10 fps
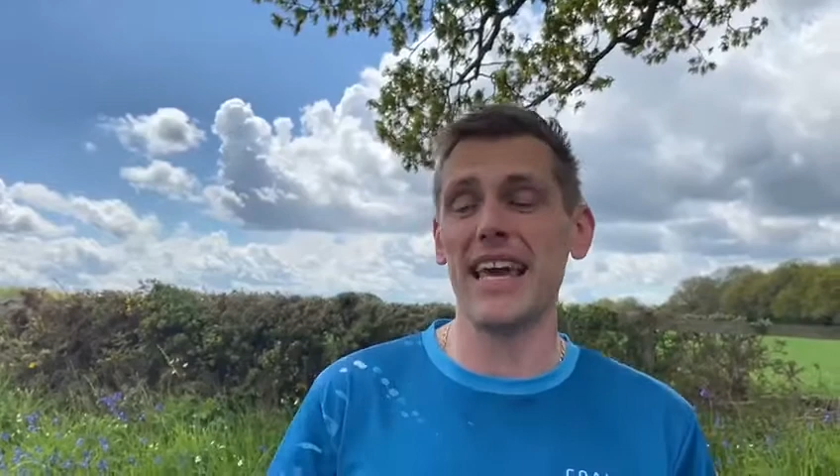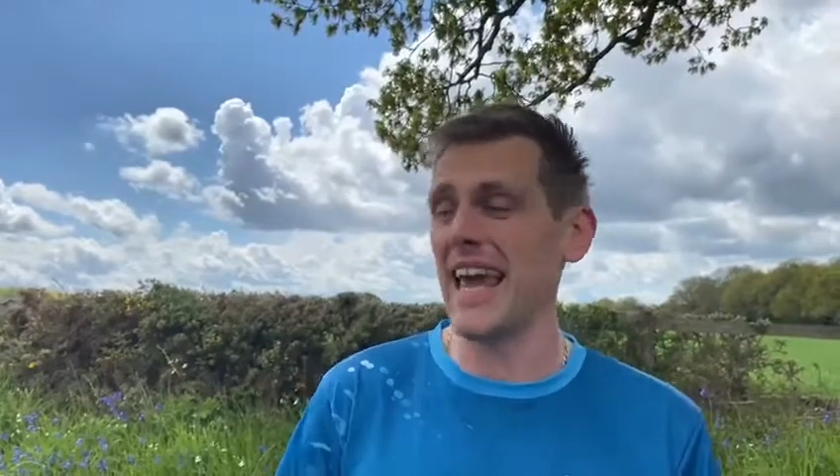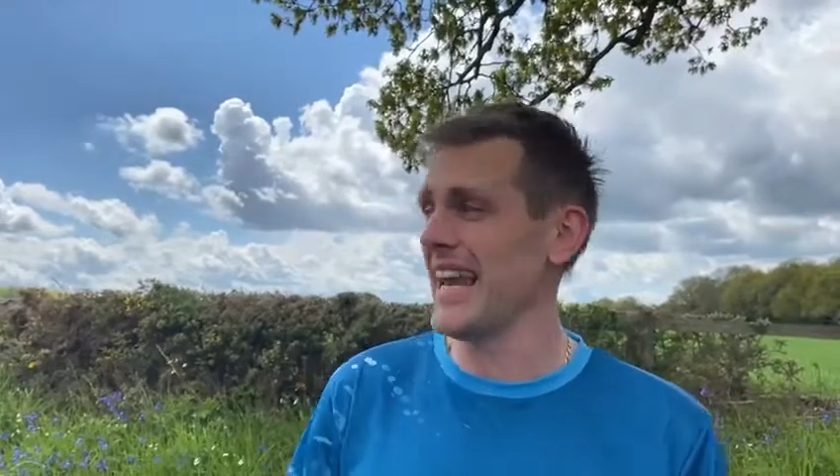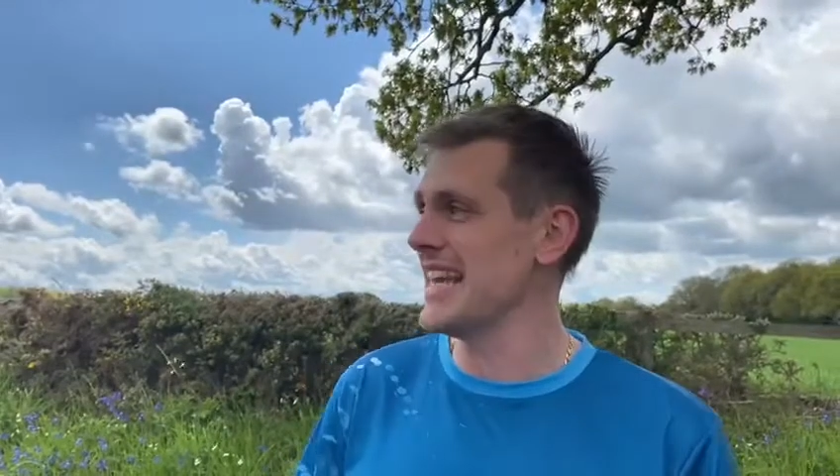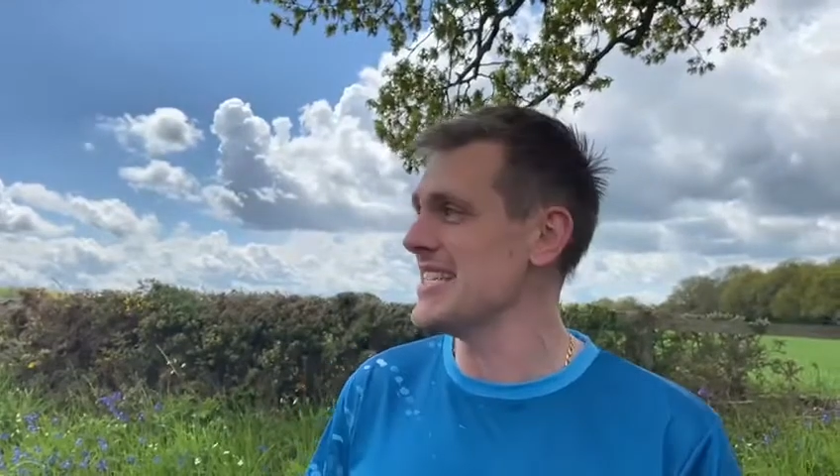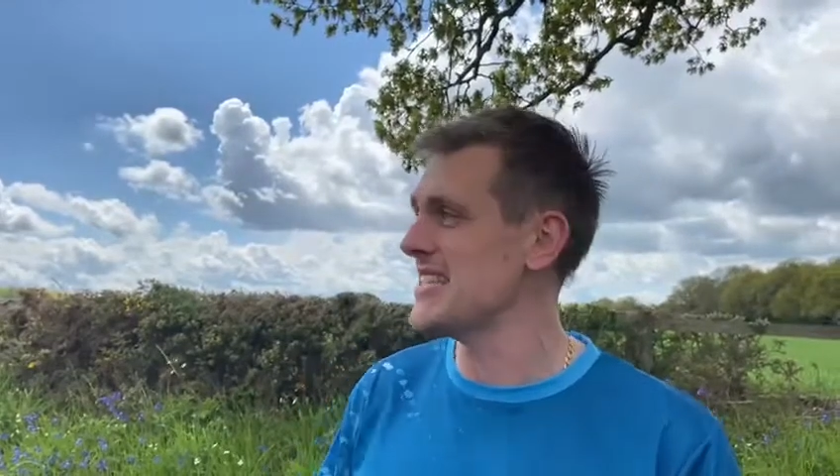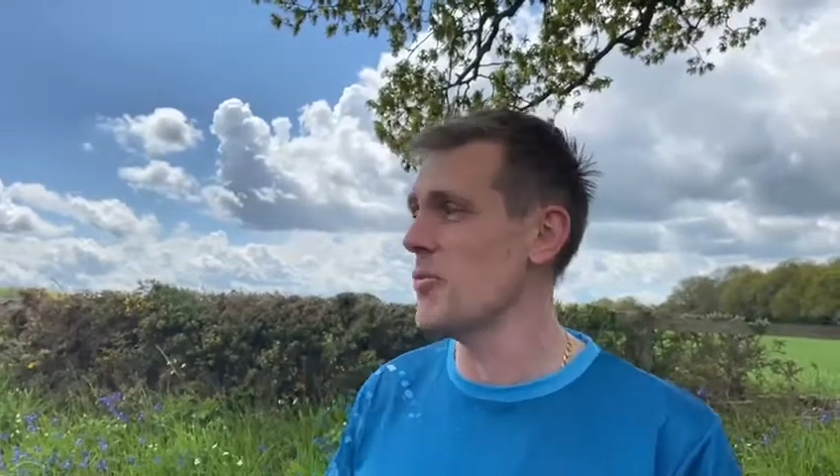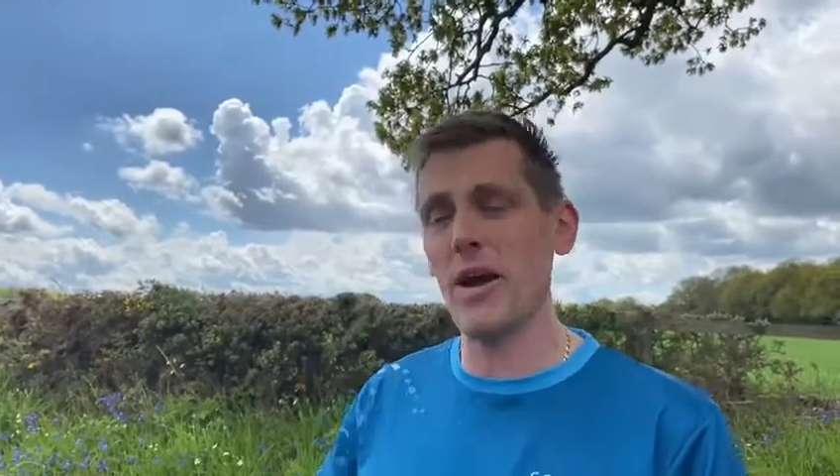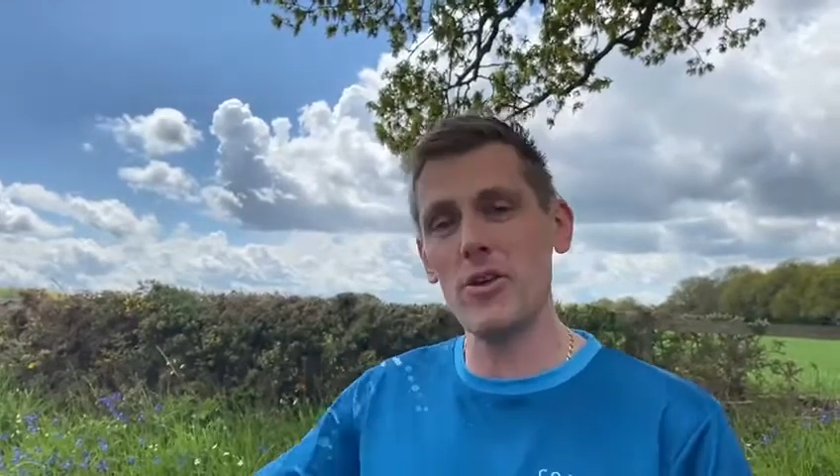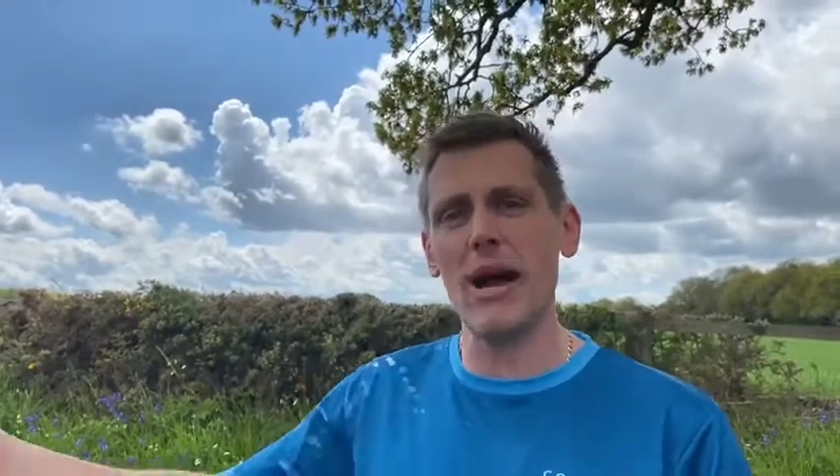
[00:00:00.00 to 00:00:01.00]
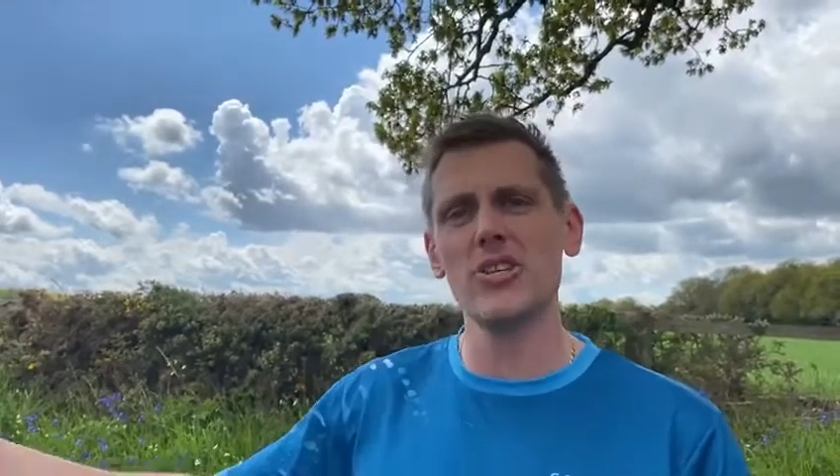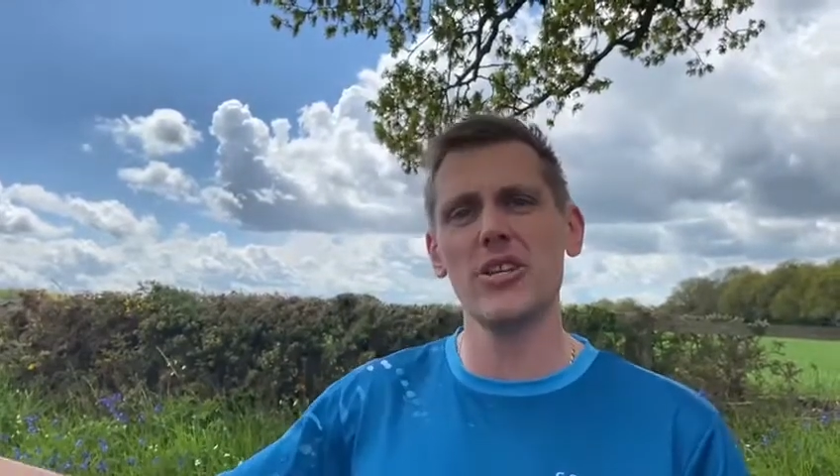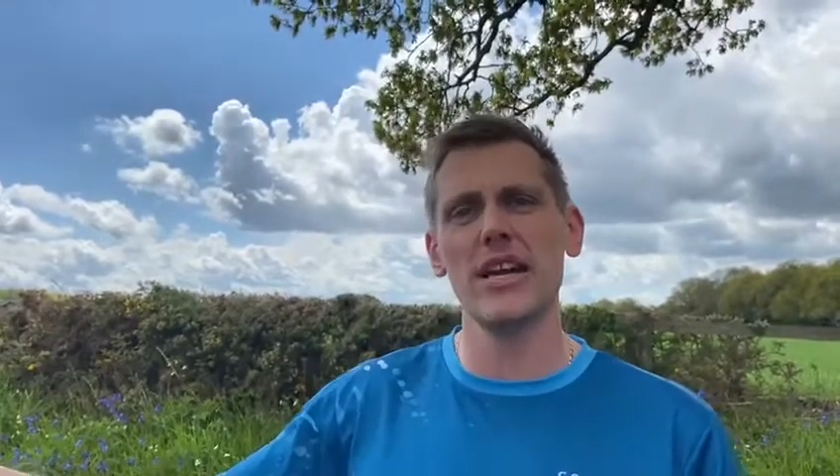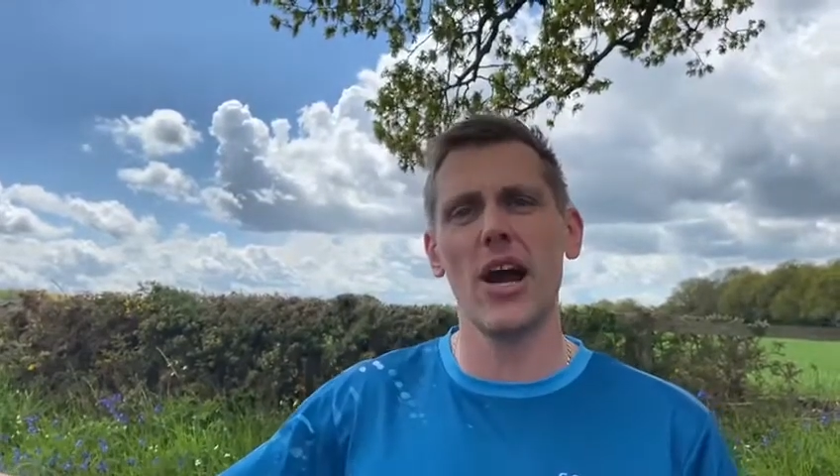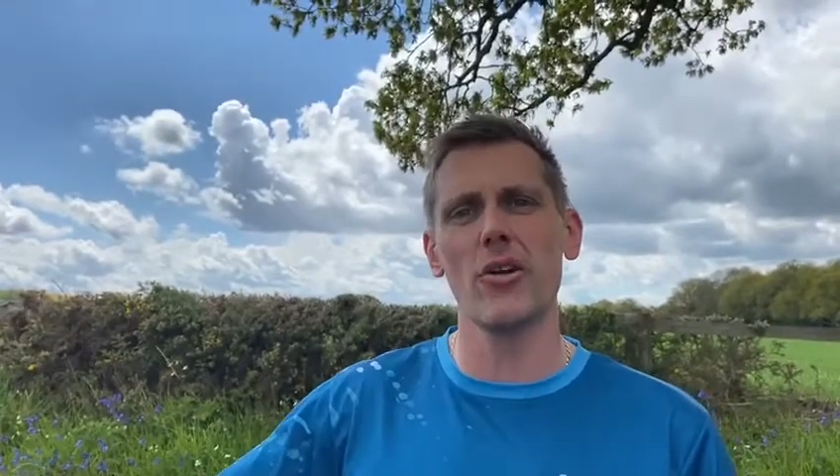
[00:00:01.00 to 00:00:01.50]
Achilles than when you
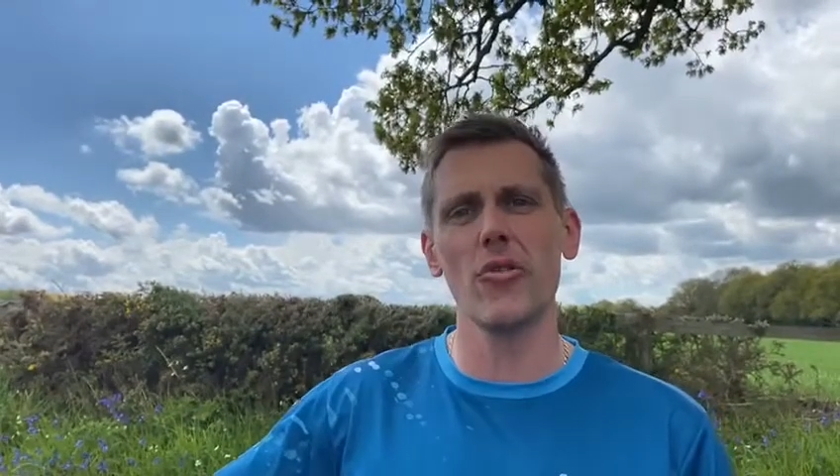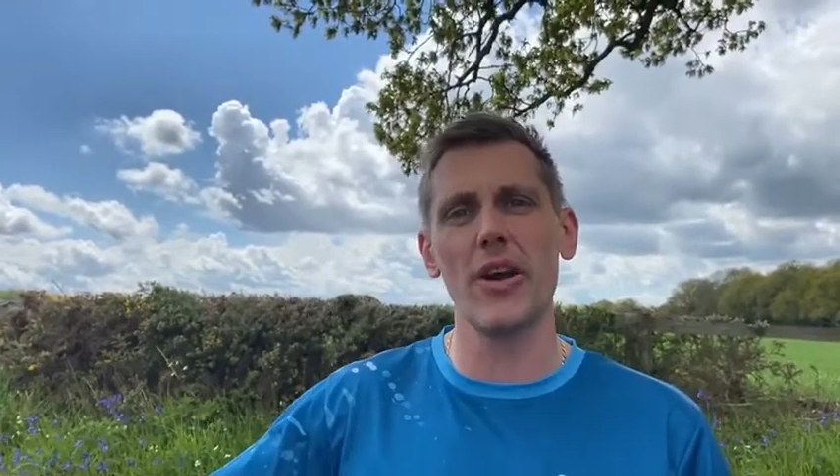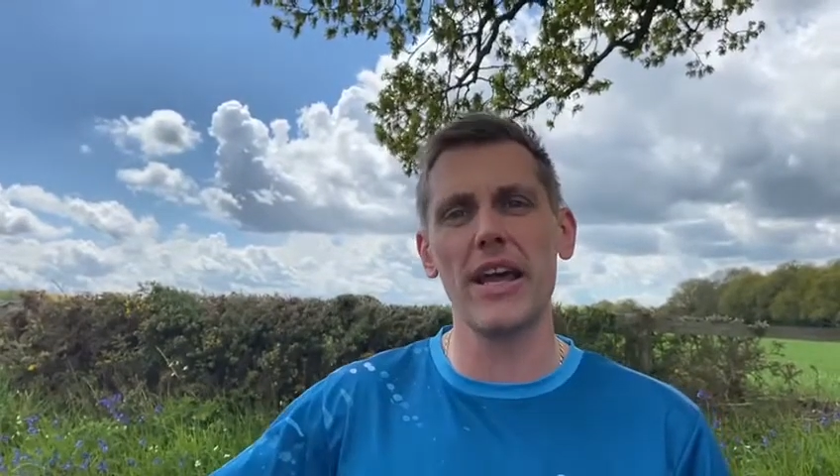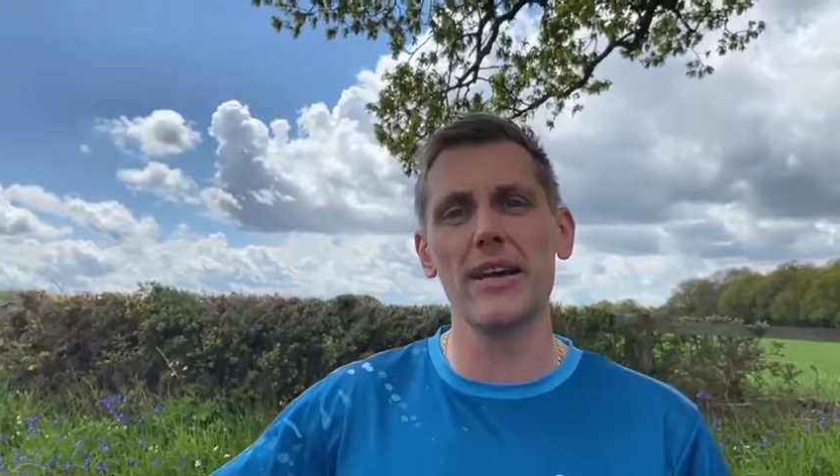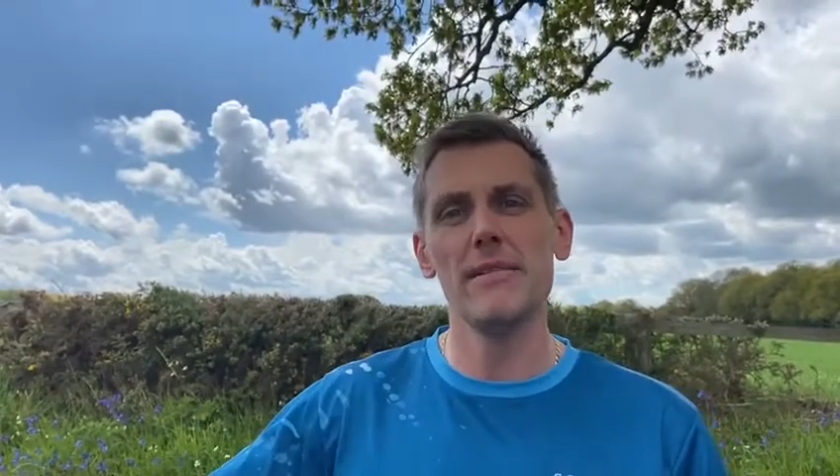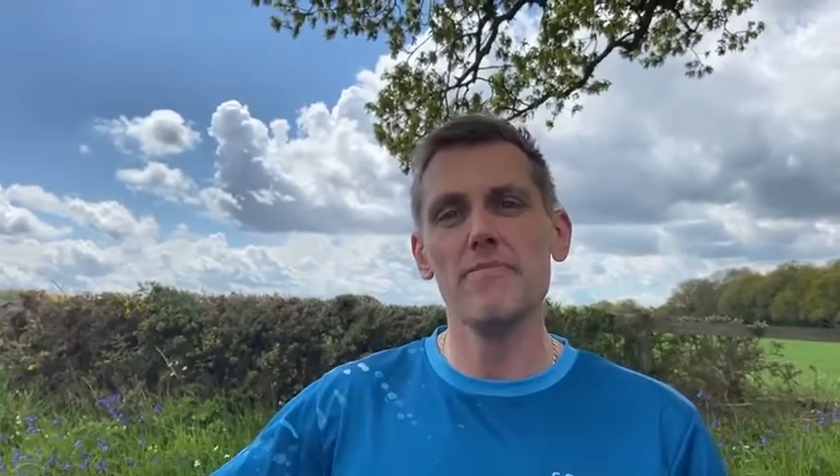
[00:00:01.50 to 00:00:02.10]
actually go running.